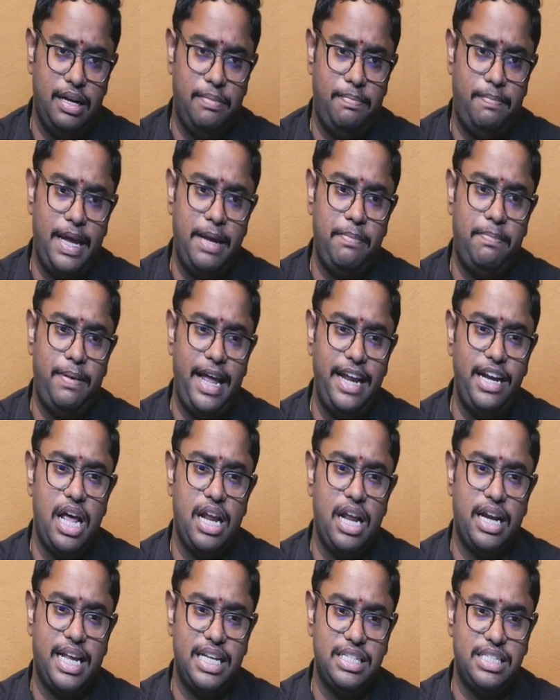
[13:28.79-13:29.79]
pipeline
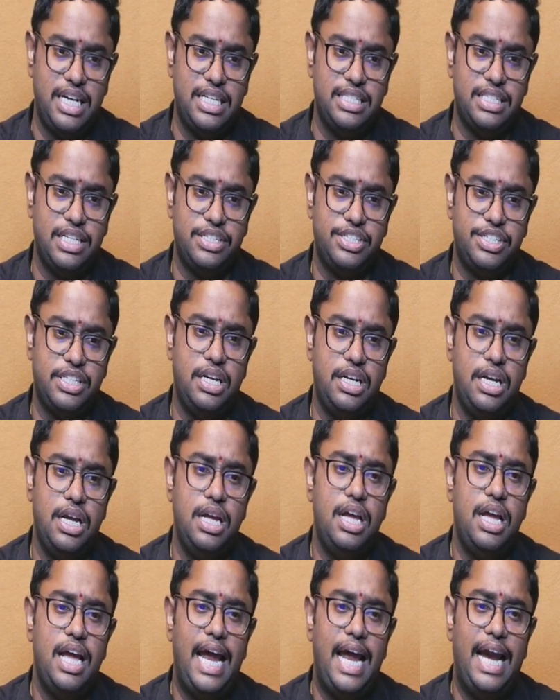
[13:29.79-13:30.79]
orchestration.
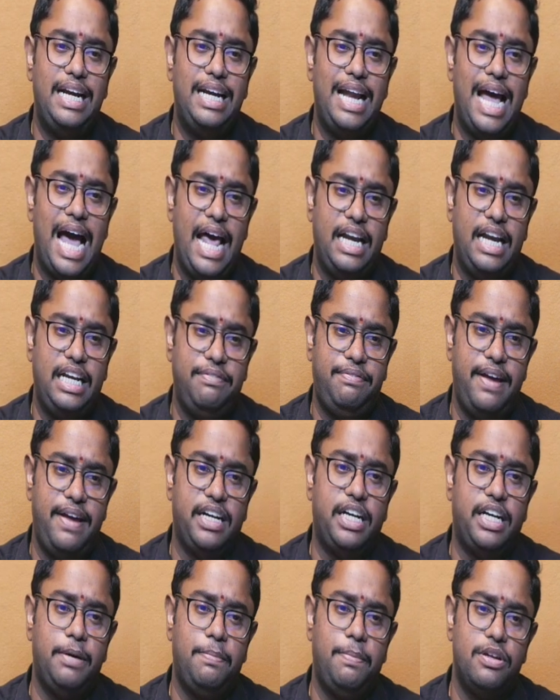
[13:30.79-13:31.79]
And
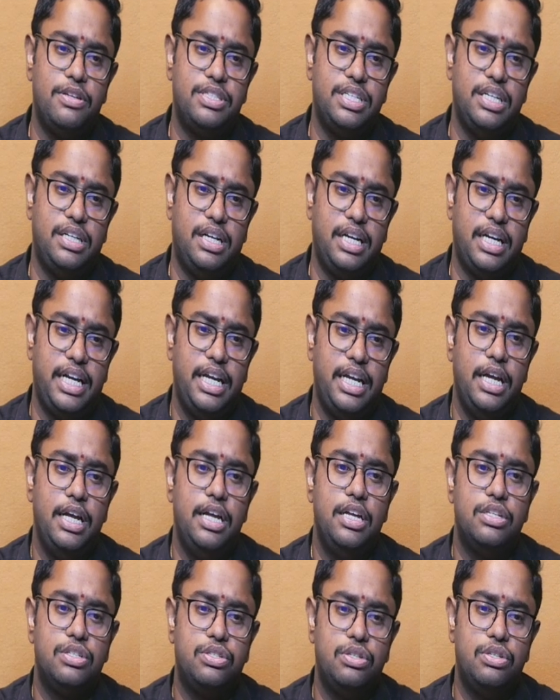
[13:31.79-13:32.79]
artifact repository.
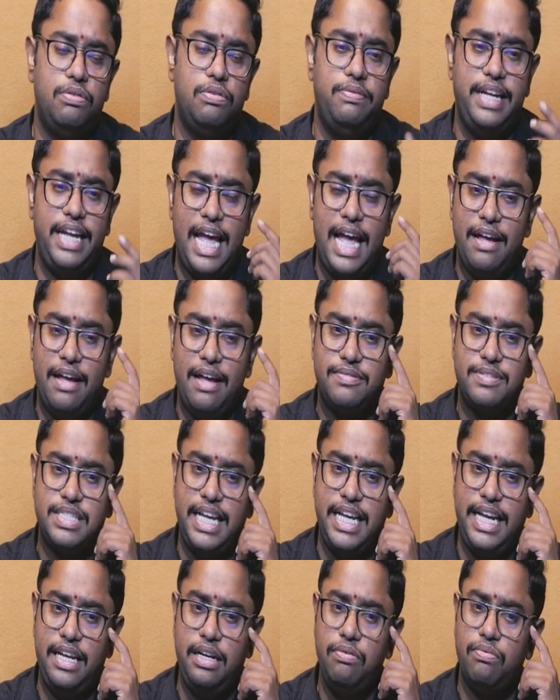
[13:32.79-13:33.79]
So we have
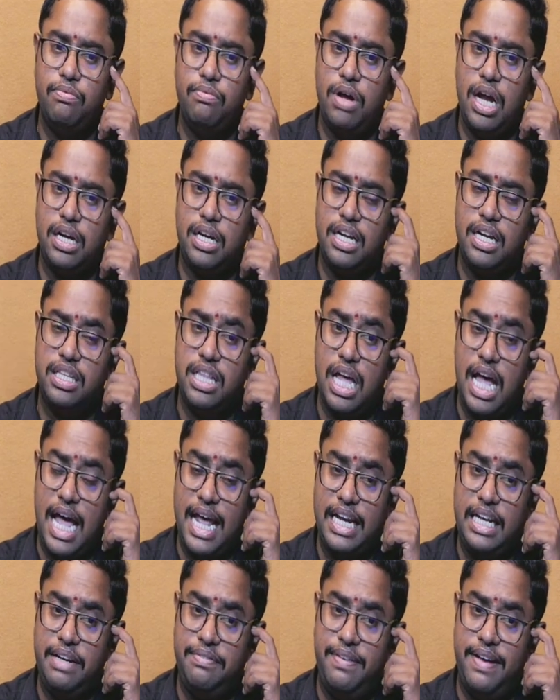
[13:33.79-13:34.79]
seen what are the
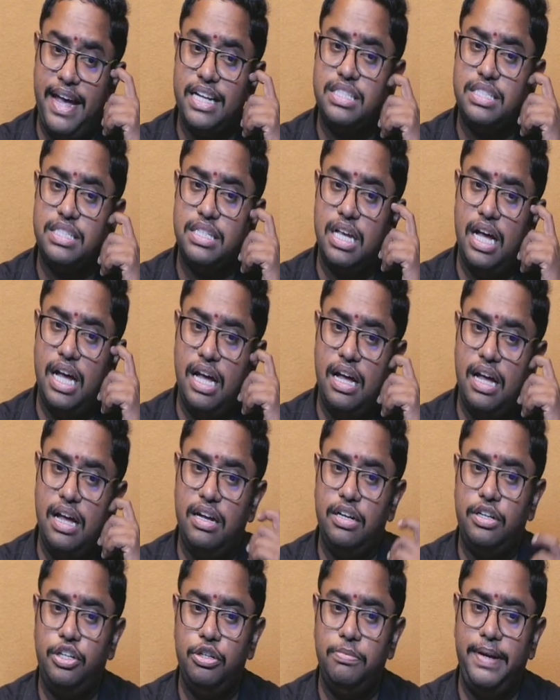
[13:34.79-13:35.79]
artifacts
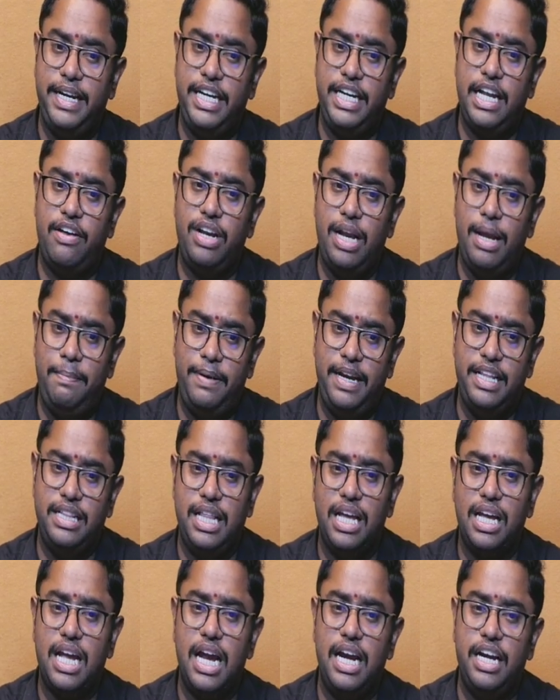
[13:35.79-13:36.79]
to be developed in
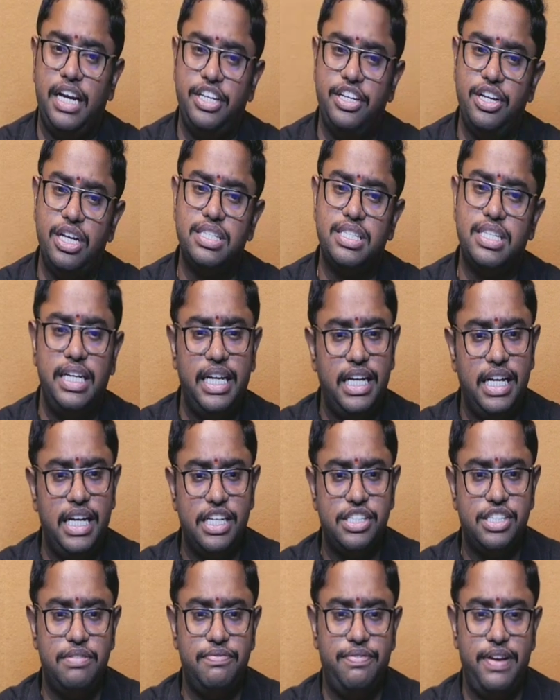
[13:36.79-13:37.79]
the continuous
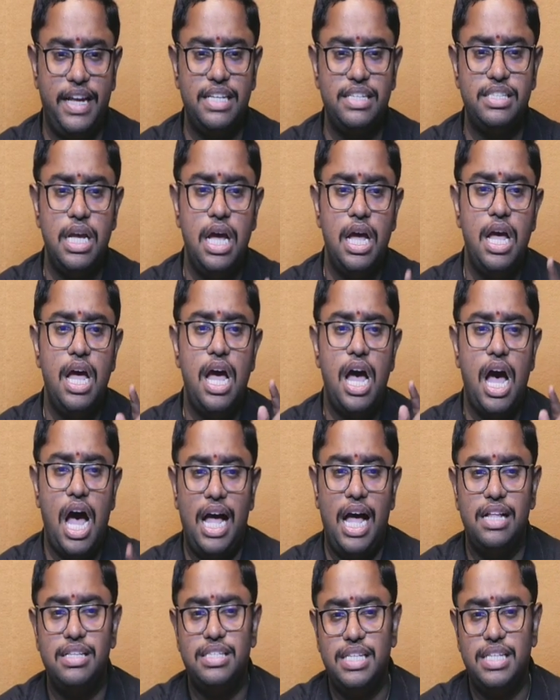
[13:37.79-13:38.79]
integration phase.
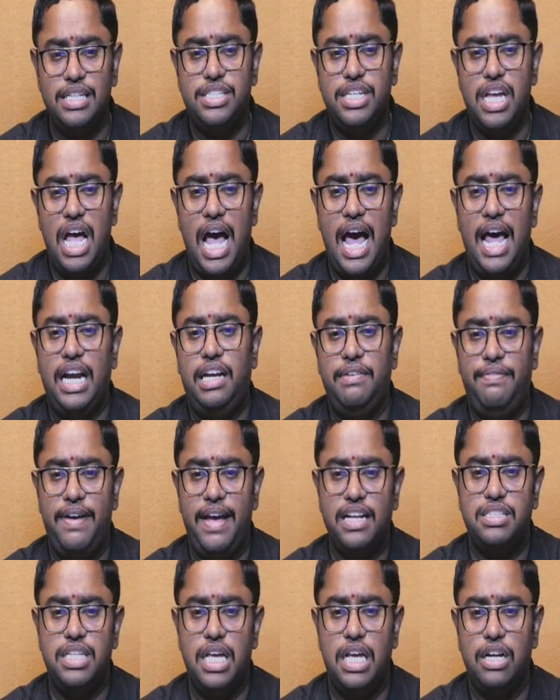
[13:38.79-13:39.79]
All such
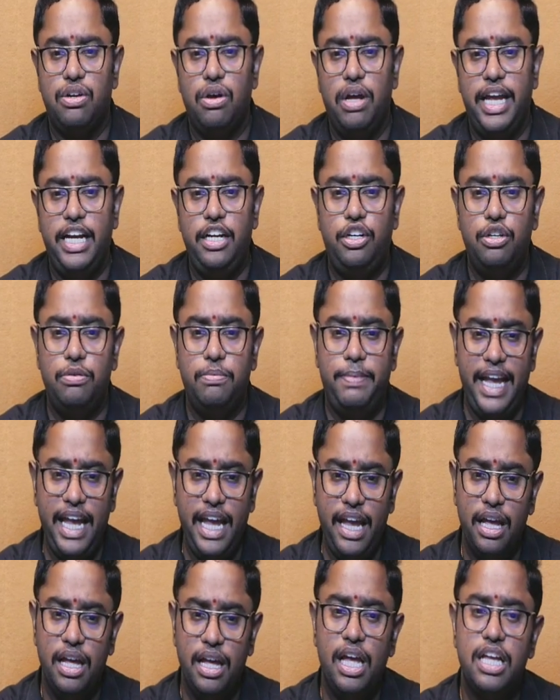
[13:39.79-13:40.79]
artifacts are going to be
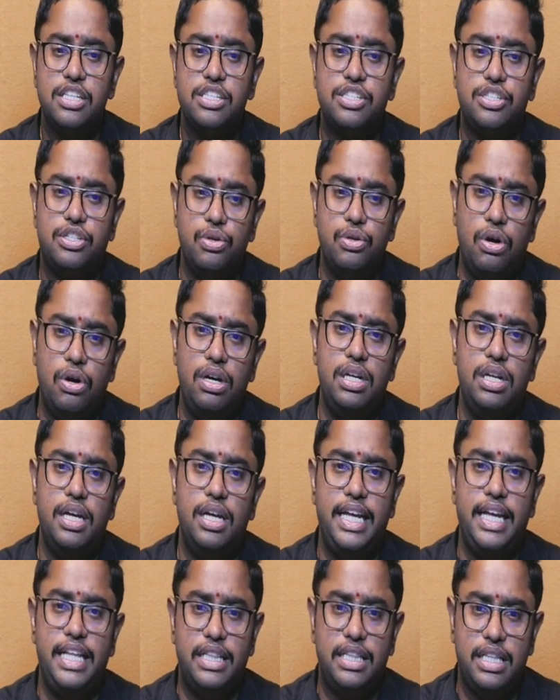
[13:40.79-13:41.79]
stored
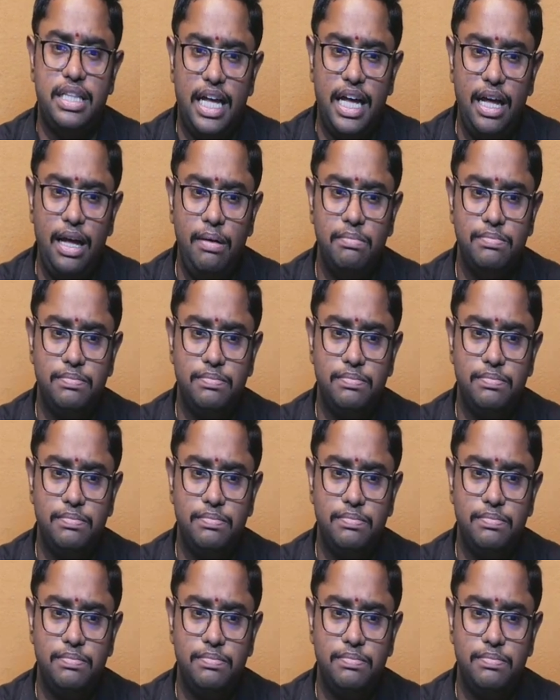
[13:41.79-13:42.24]
in the